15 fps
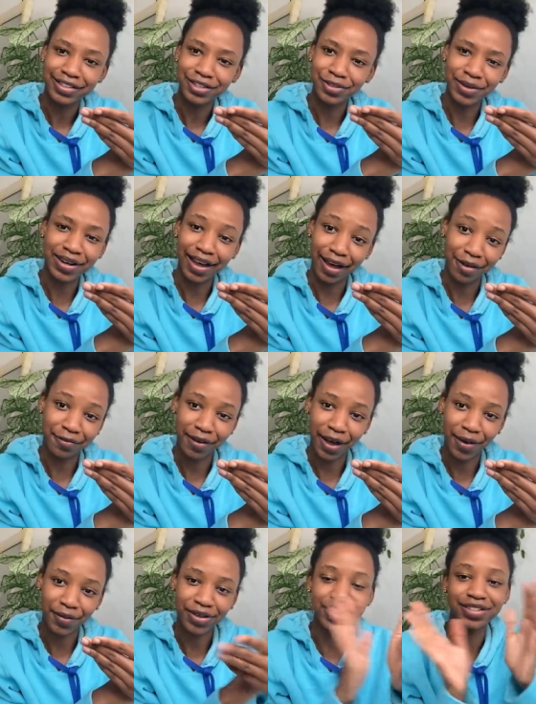two and a half
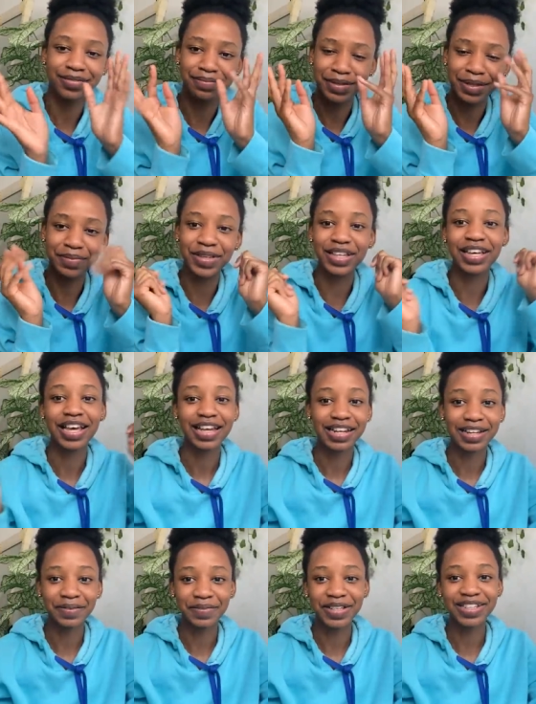hour maybe
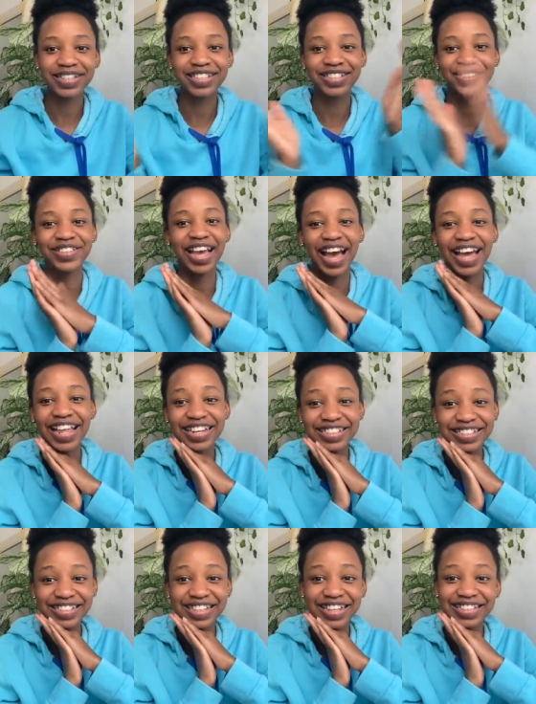limit so yeah
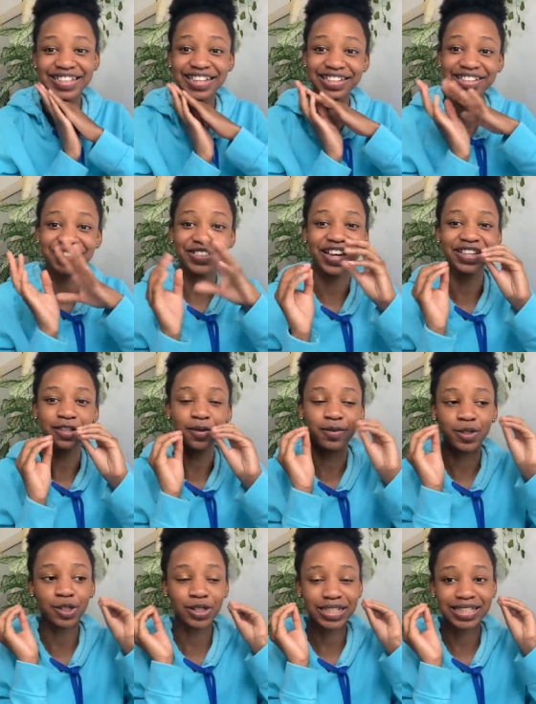let's just get started you guys i'm
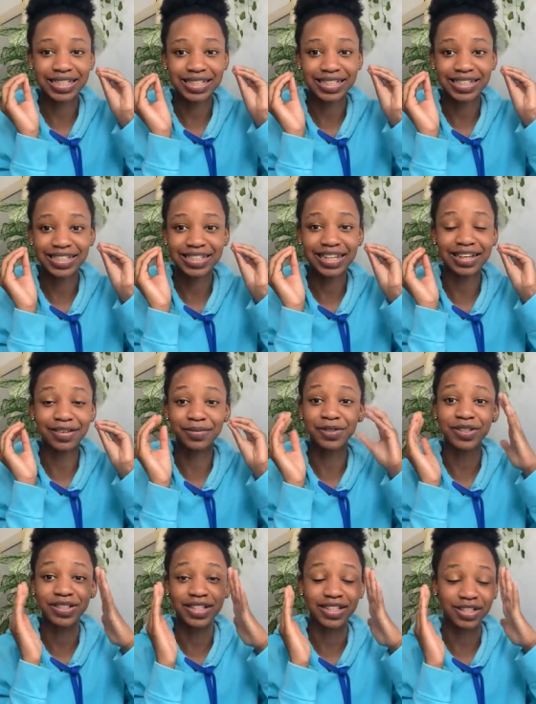so excited like i'm
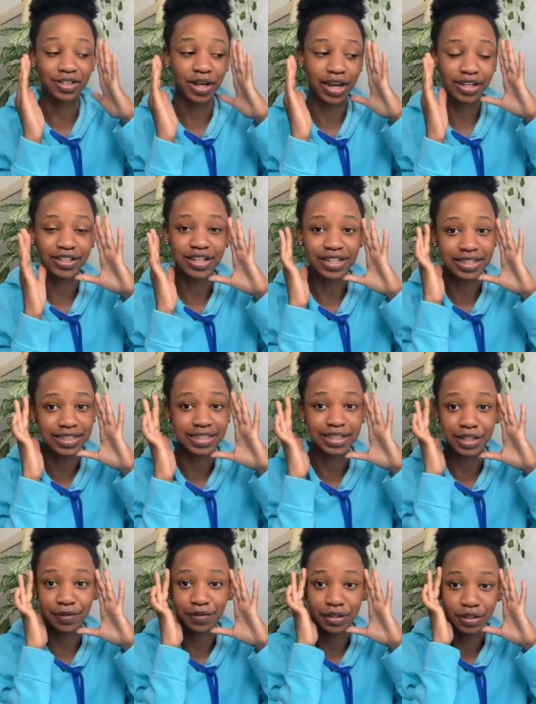so excited to actually
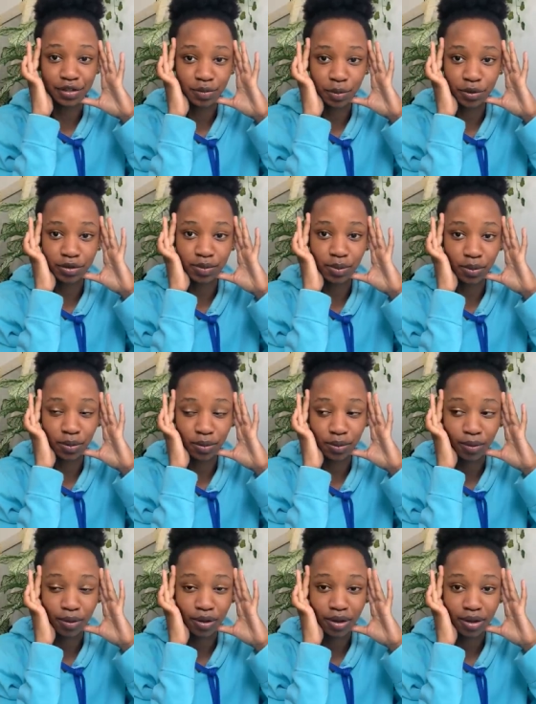see if this is possible
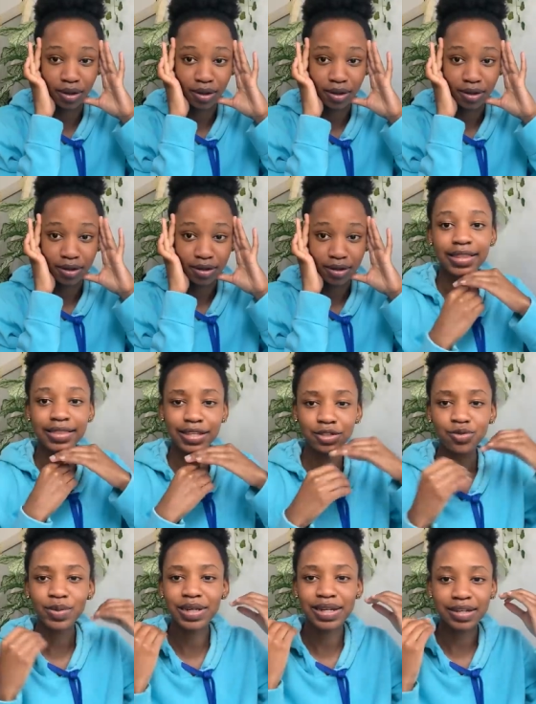
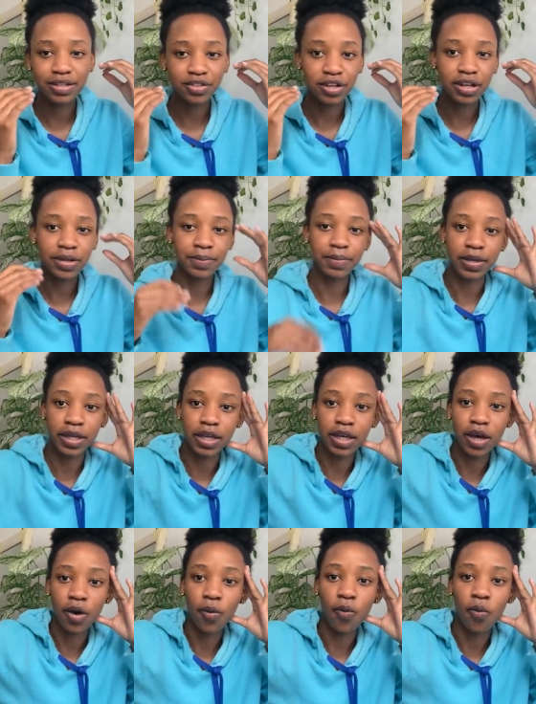this will literally be
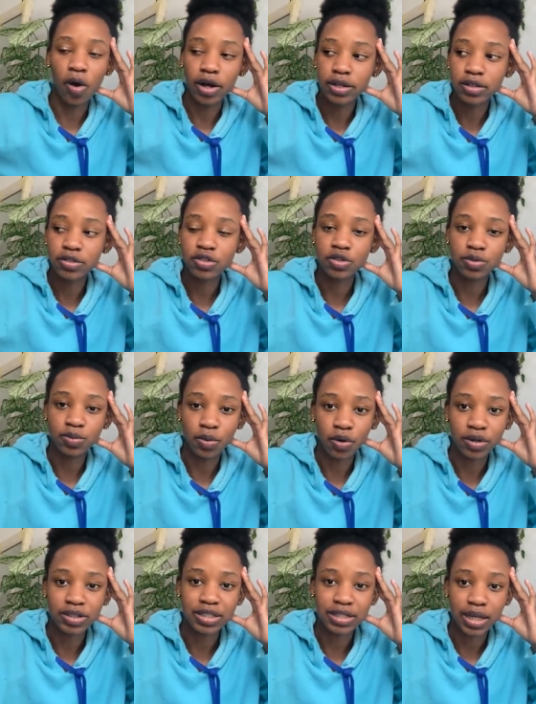one
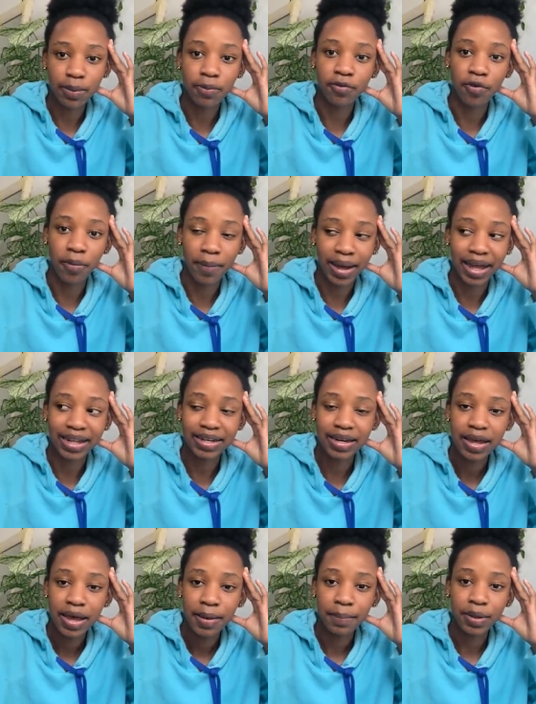small step for man
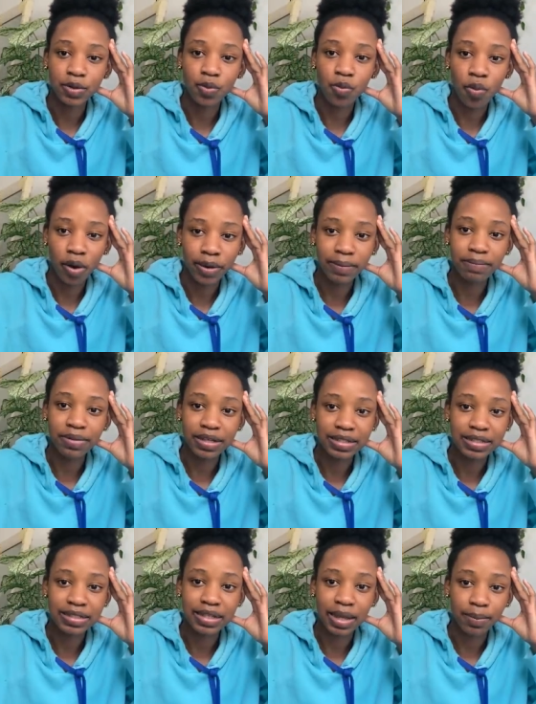but one big
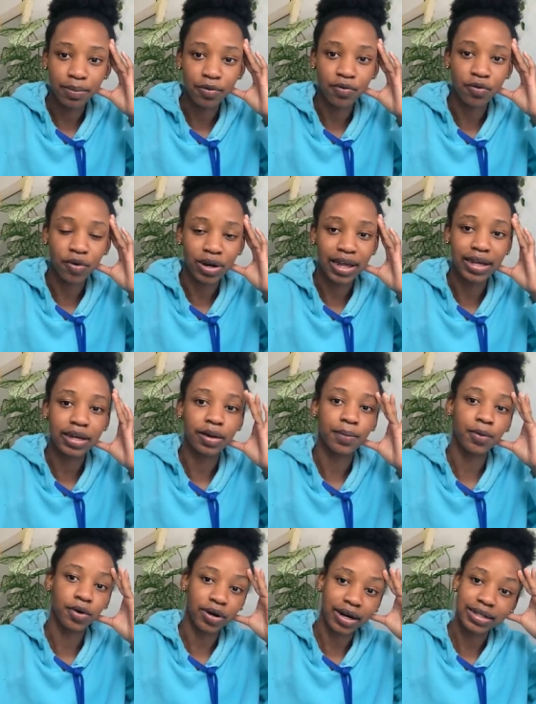step for like
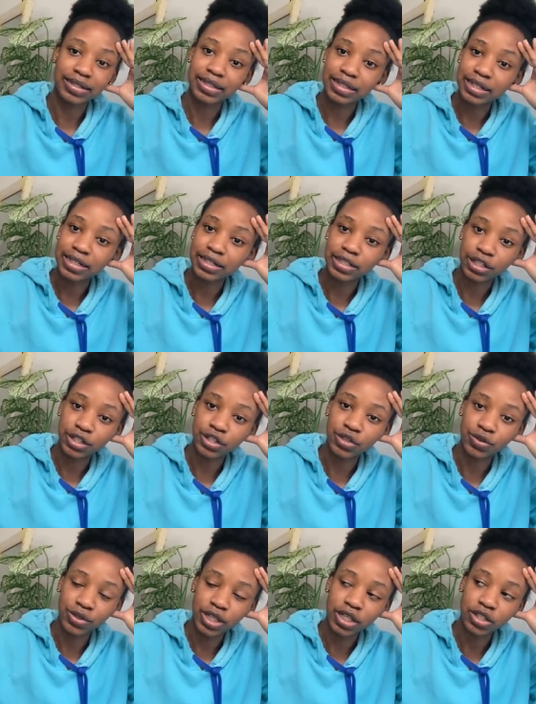procrastinating
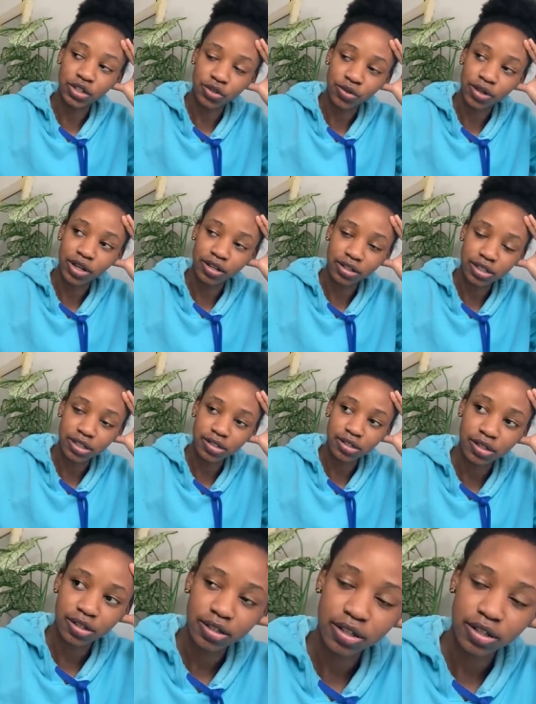uni students